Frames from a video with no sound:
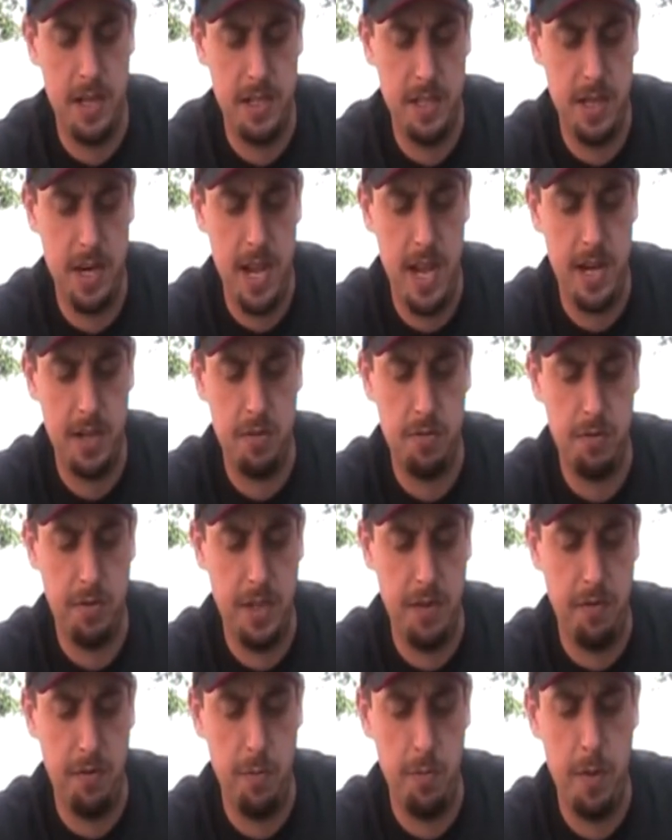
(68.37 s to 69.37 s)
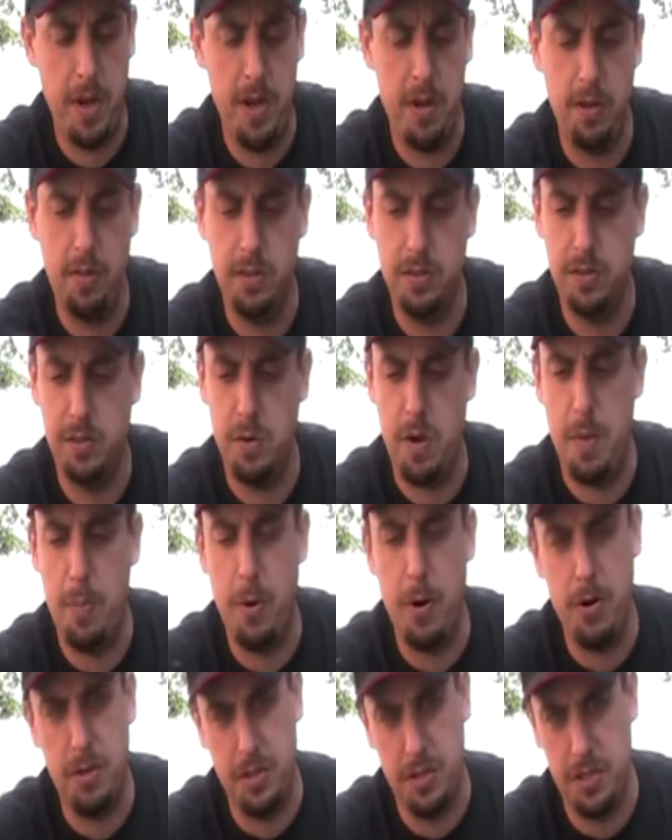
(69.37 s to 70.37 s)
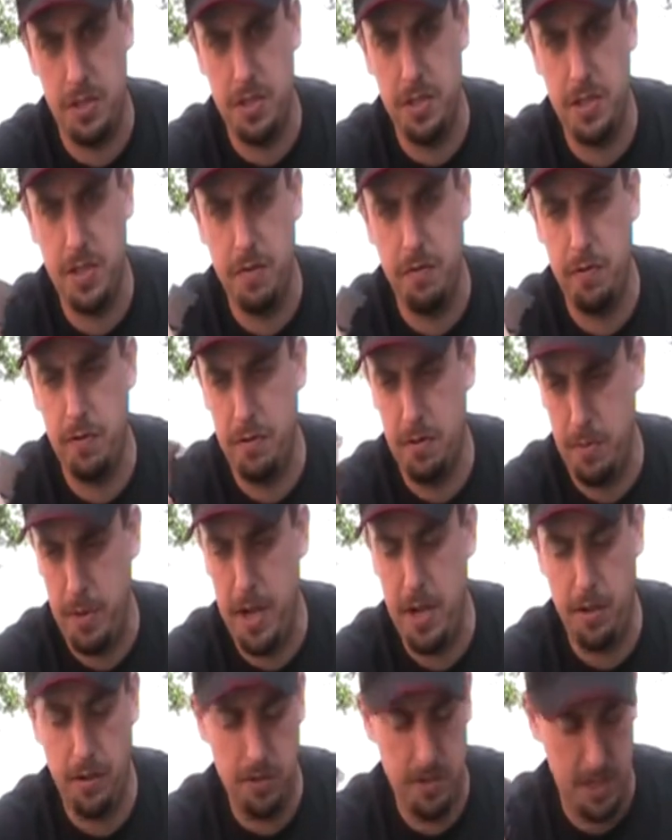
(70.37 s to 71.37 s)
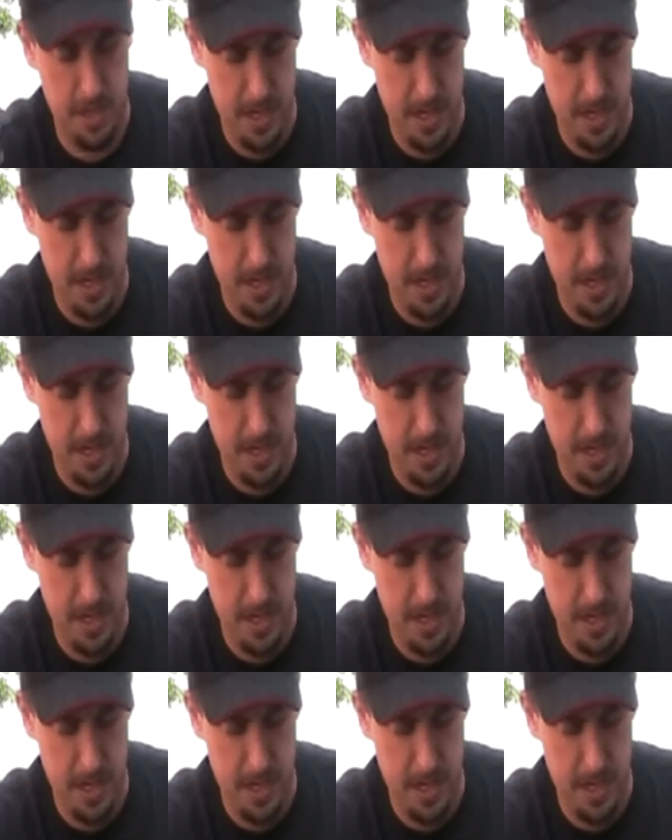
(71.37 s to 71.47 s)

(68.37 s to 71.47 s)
It's an actual different belt, so I purchased a different belt,